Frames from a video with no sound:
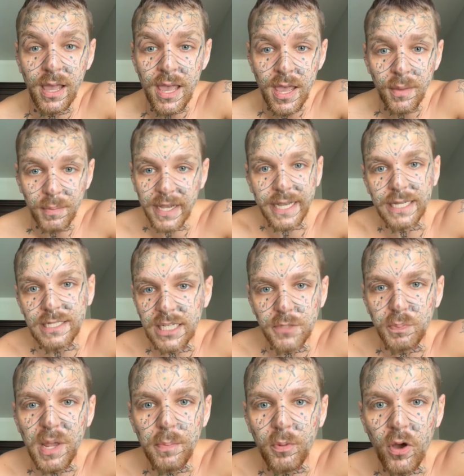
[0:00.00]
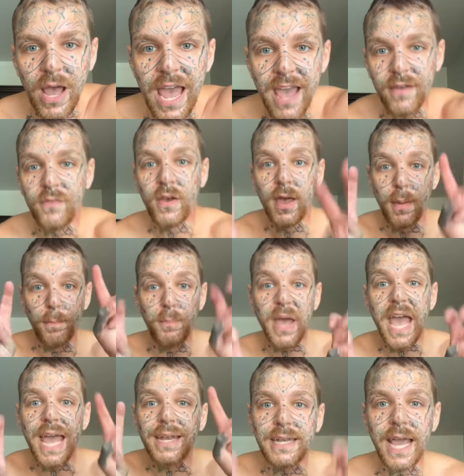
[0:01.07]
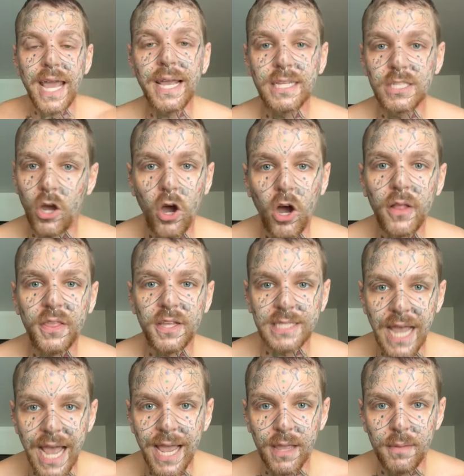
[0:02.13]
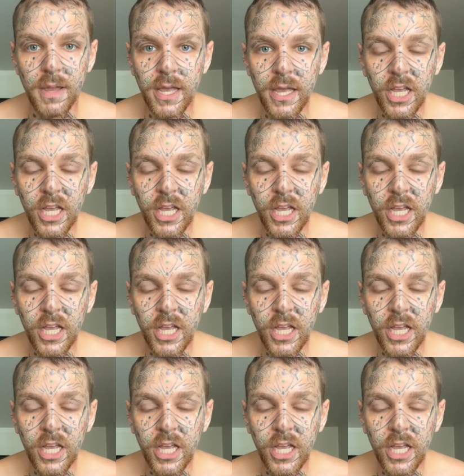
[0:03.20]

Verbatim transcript: because these people have bad days all the time.